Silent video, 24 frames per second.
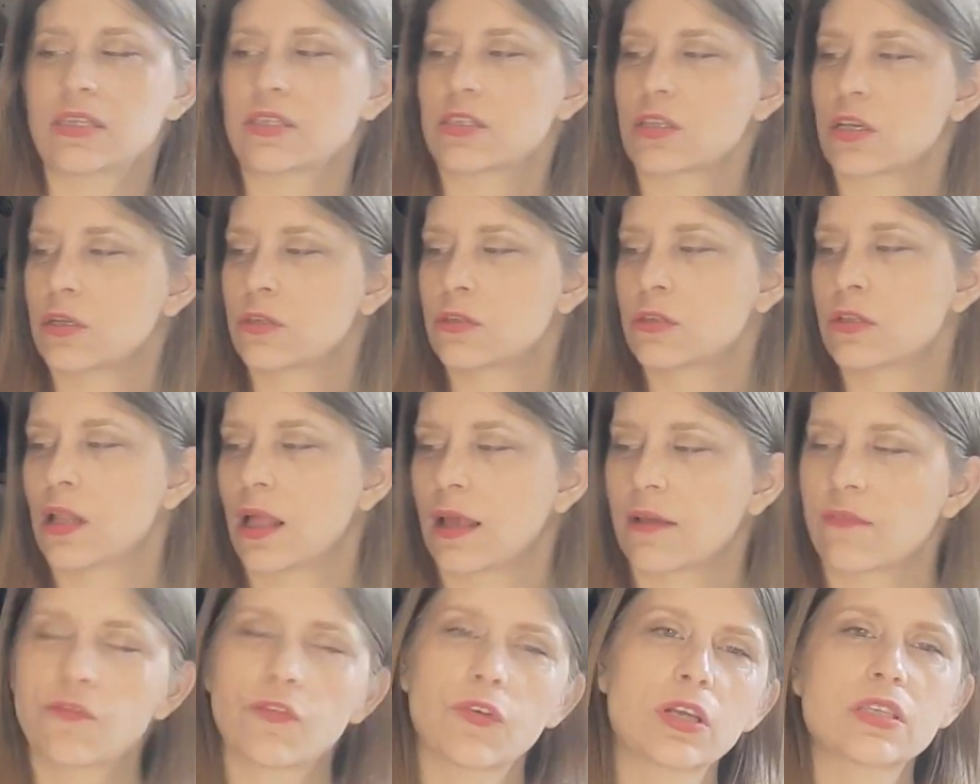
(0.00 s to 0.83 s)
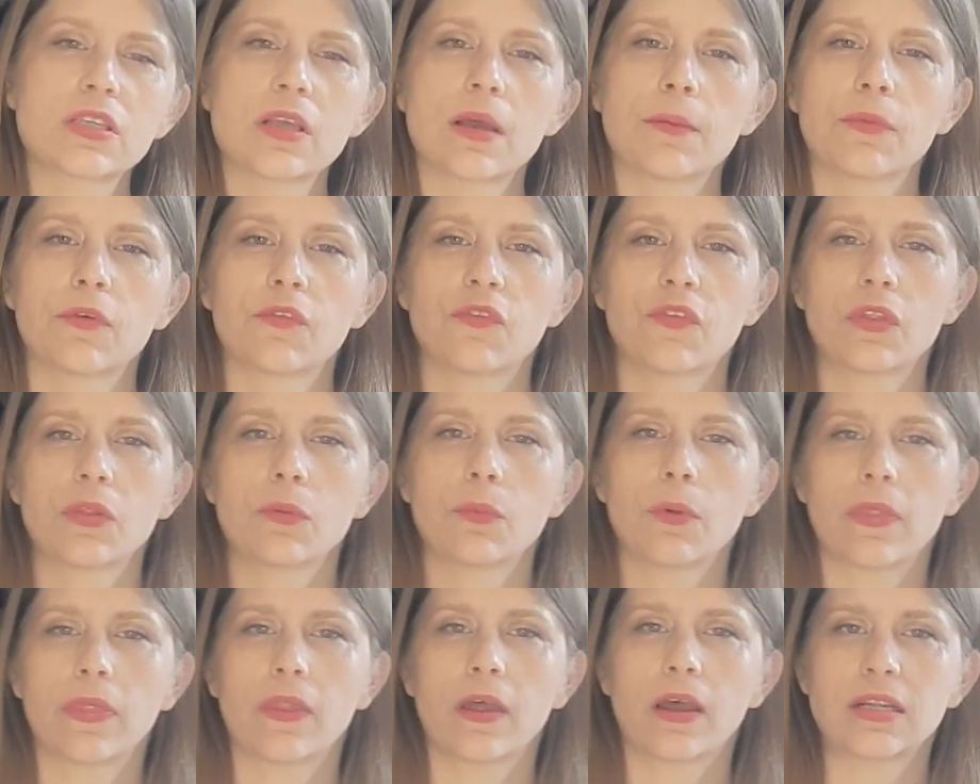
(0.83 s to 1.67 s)
So like, for example, for the
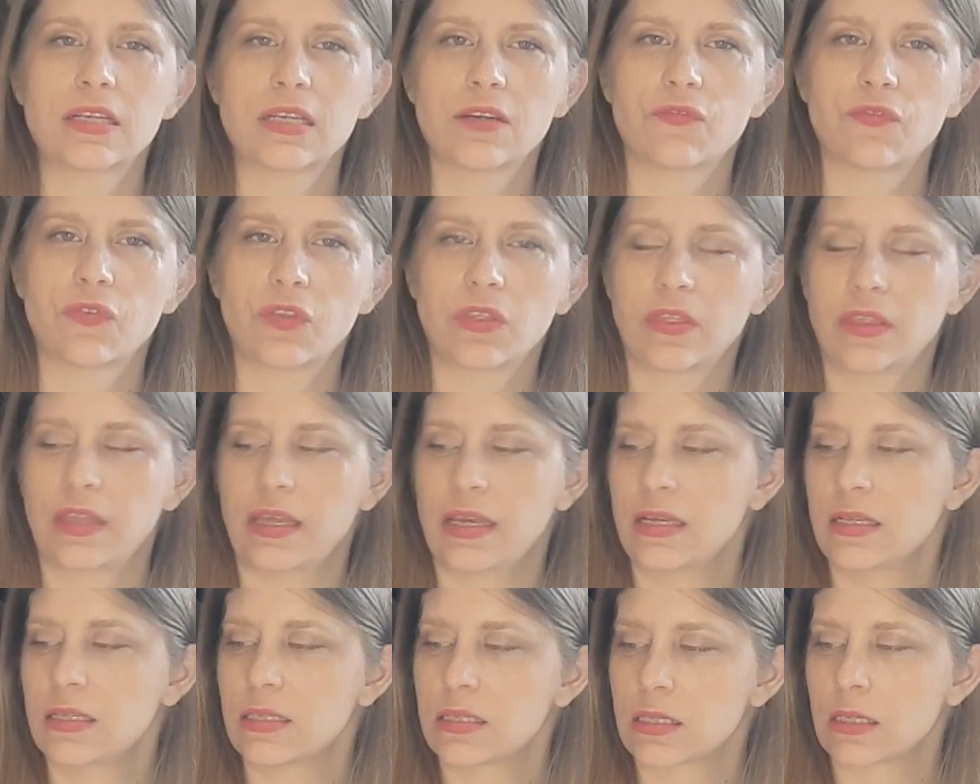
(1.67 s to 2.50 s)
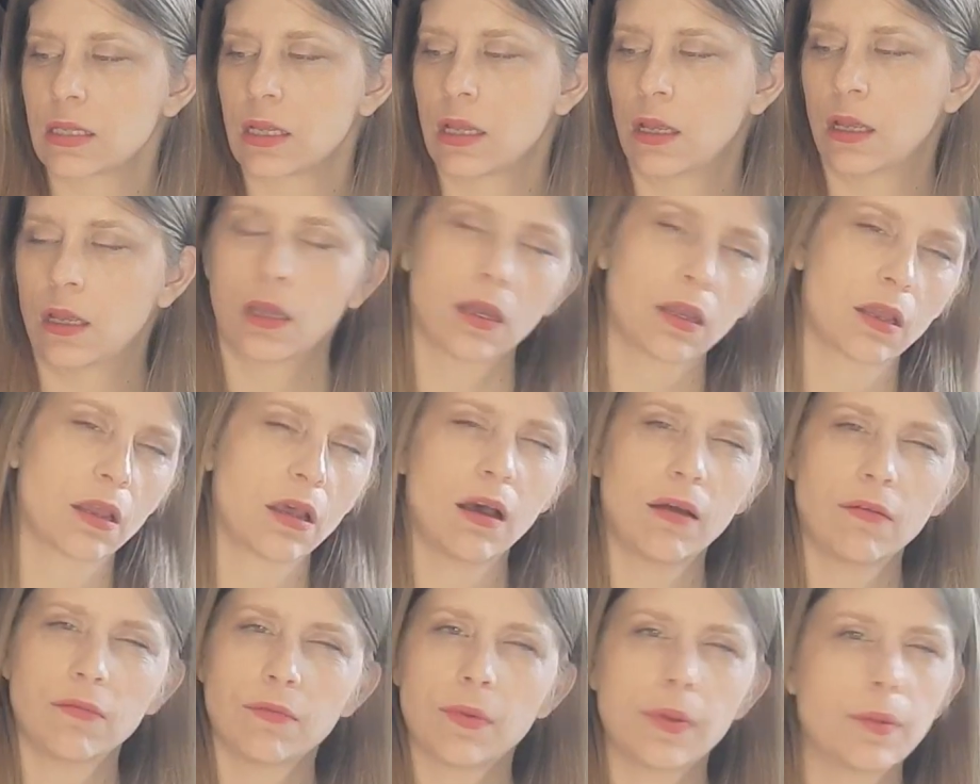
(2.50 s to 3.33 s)
one that I did for this, I
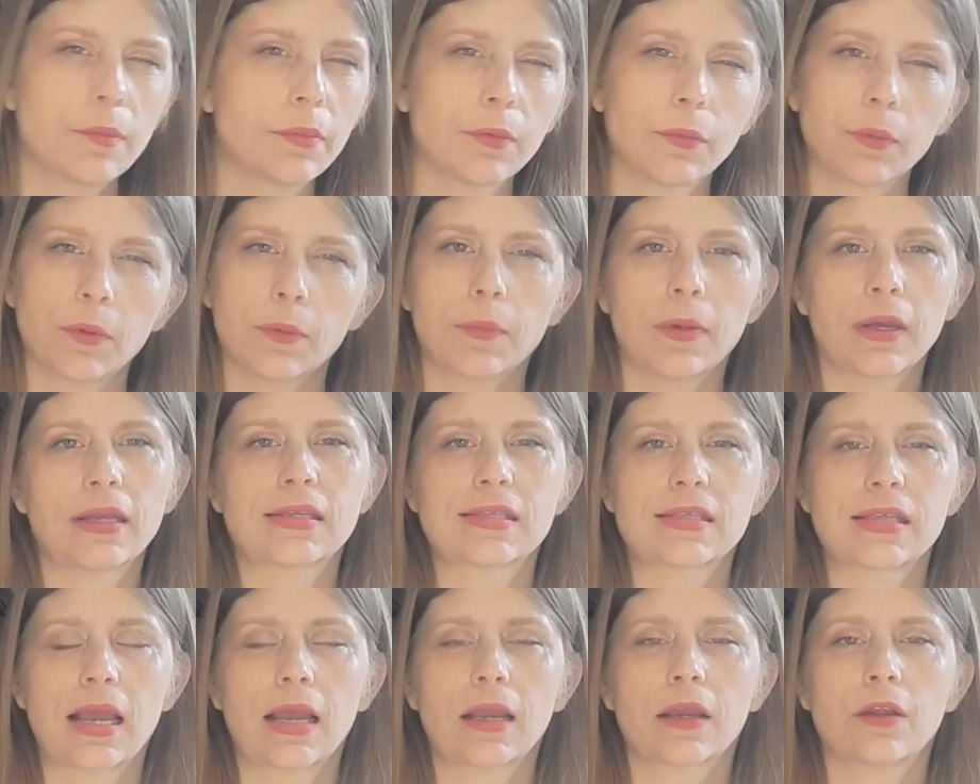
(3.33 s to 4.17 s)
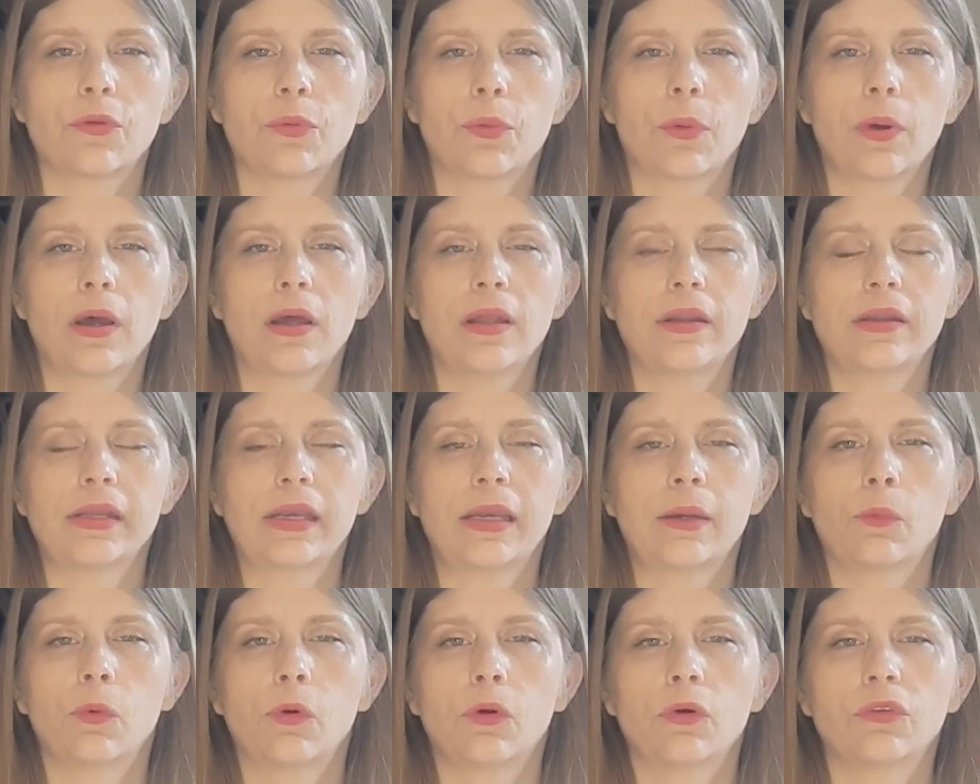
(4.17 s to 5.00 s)
can't remember what my exact
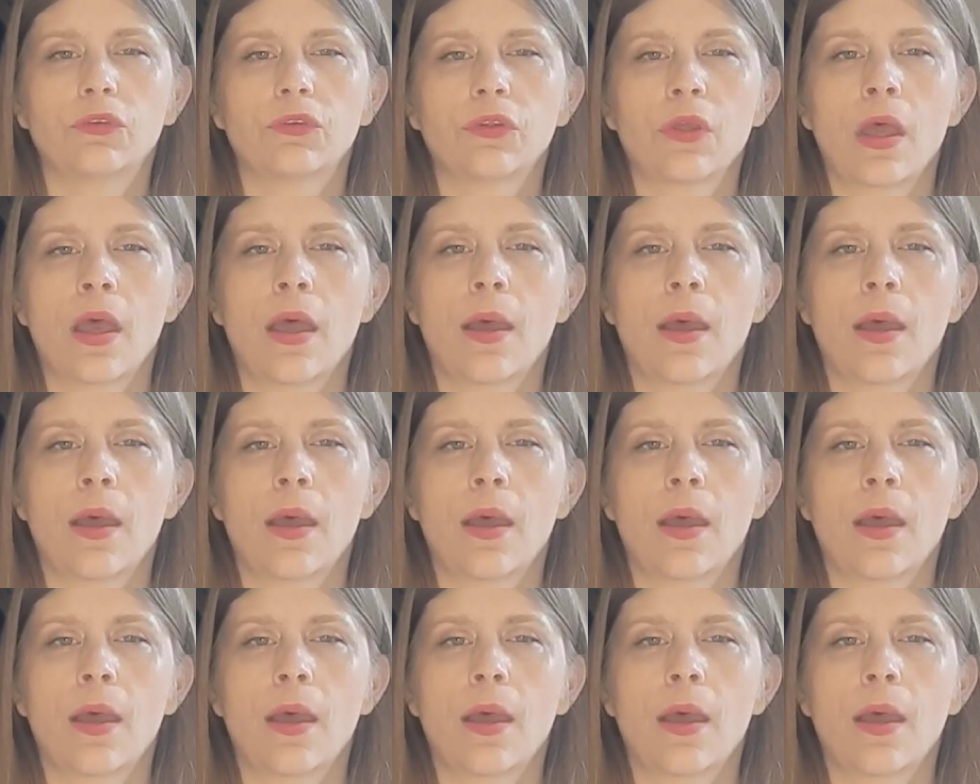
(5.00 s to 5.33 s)
wording was,